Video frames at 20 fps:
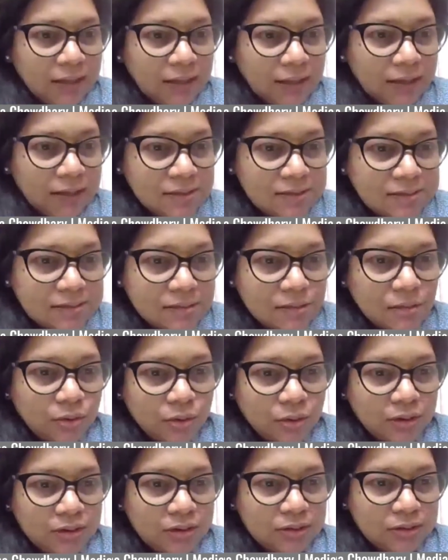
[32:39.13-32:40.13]
has
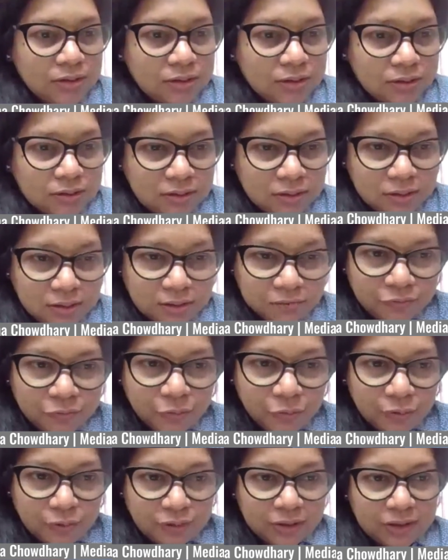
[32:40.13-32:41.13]
got the
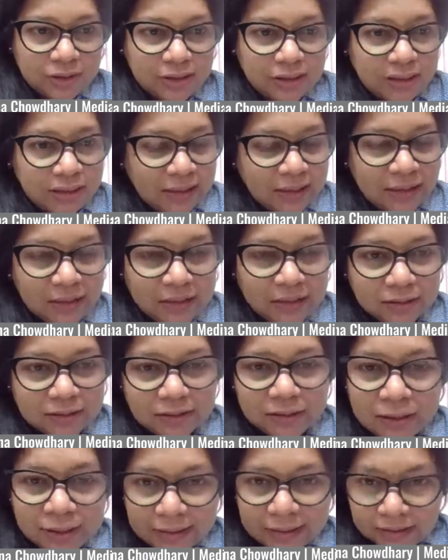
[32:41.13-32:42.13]
following: a
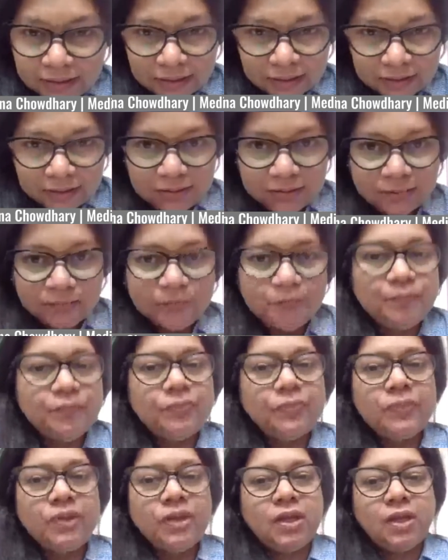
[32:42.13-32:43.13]
headline,
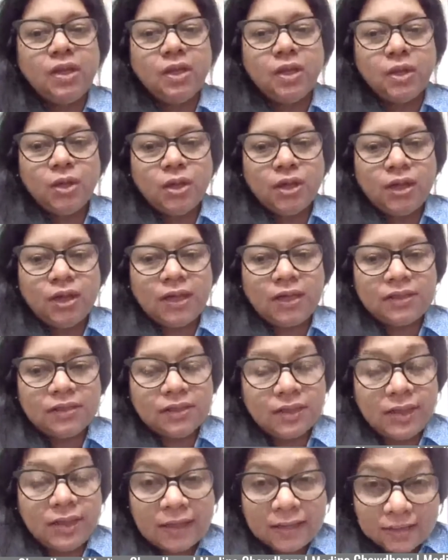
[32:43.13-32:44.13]
and
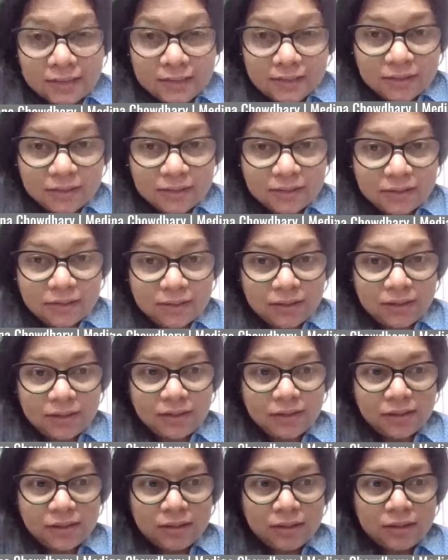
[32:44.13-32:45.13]
the headline,
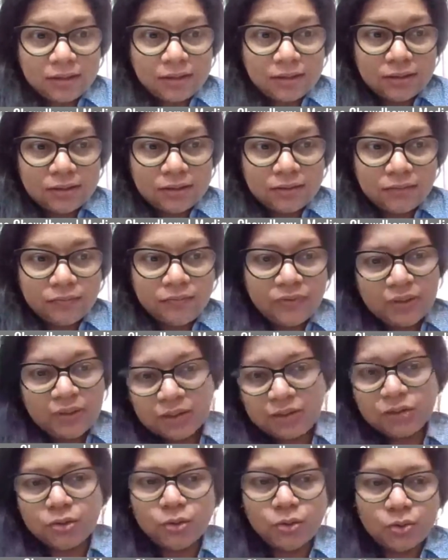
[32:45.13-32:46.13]

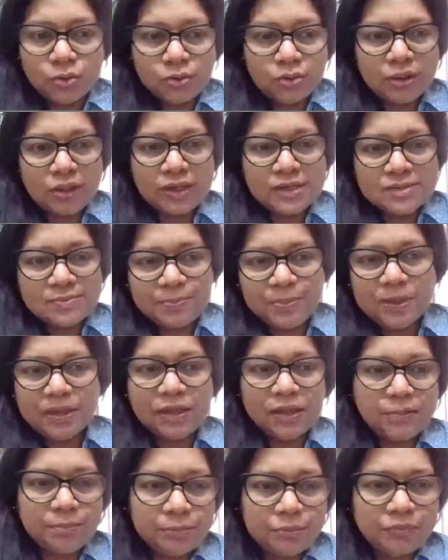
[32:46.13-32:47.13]
we know as
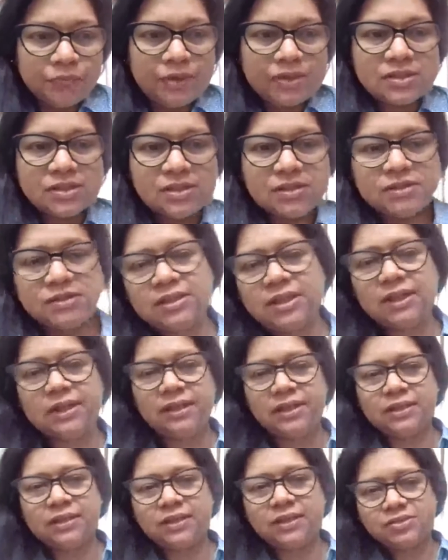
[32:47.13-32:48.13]
PR professionals, the
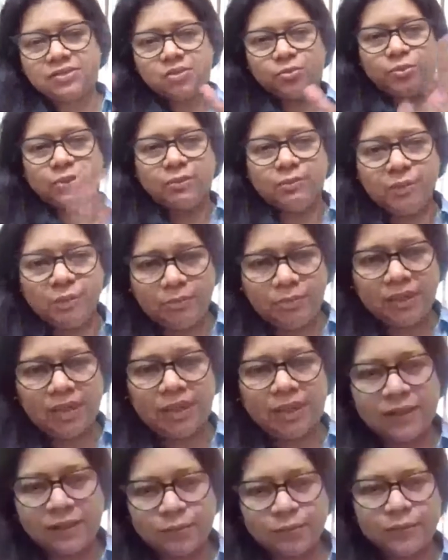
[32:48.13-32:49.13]
headline has to be maybe
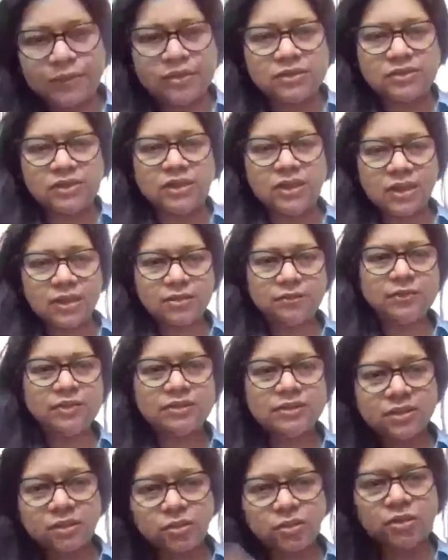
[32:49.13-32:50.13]
8 words and 9
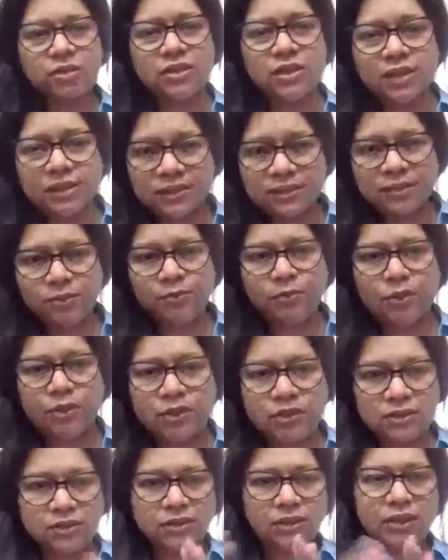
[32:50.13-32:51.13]
words and not a lengthy
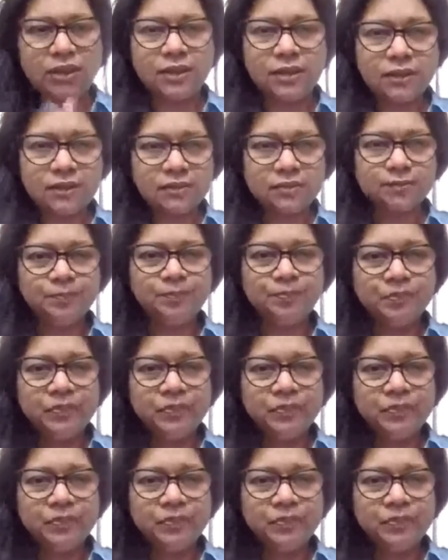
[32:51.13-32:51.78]
one. And